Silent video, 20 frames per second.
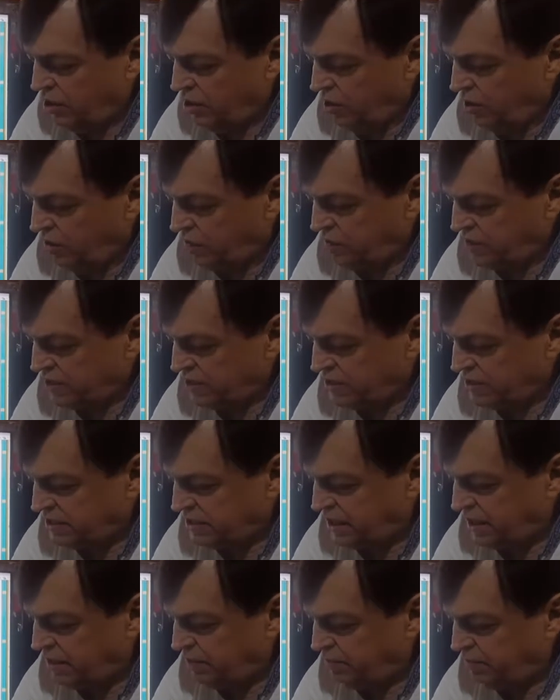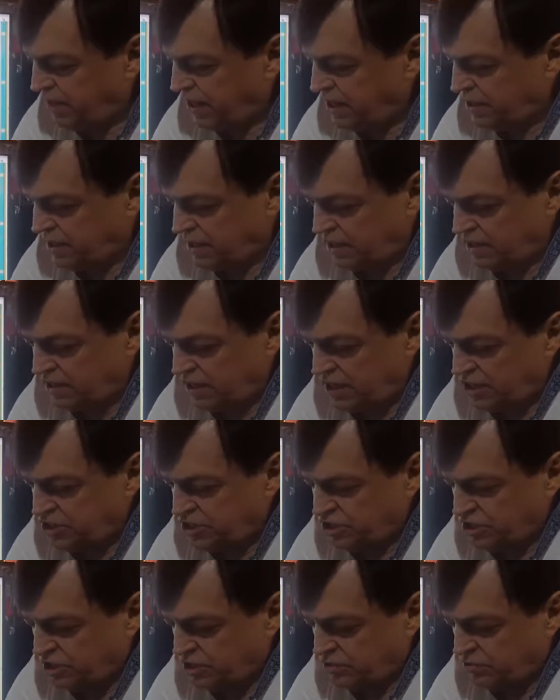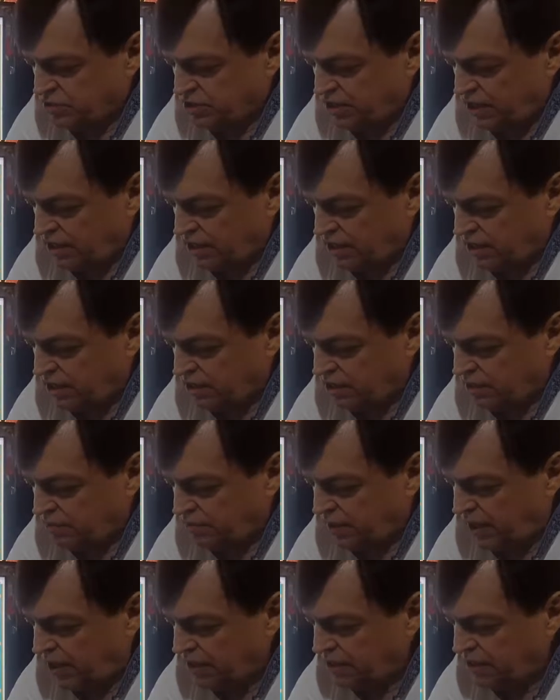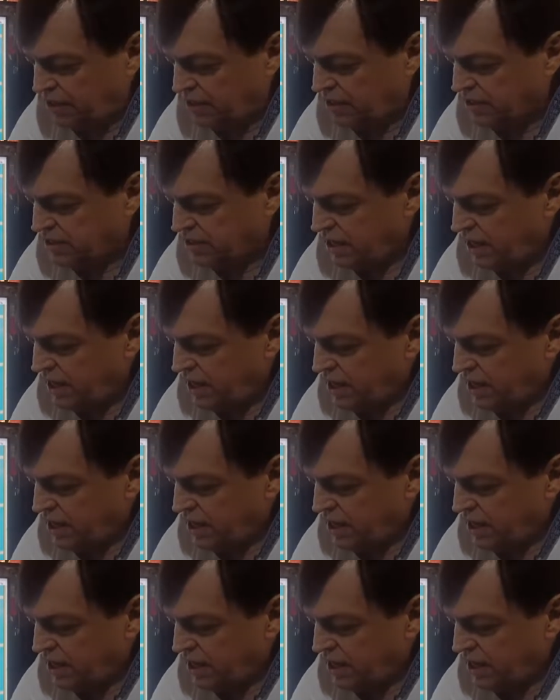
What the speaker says: of extreme bad and dangerous unhealthy particles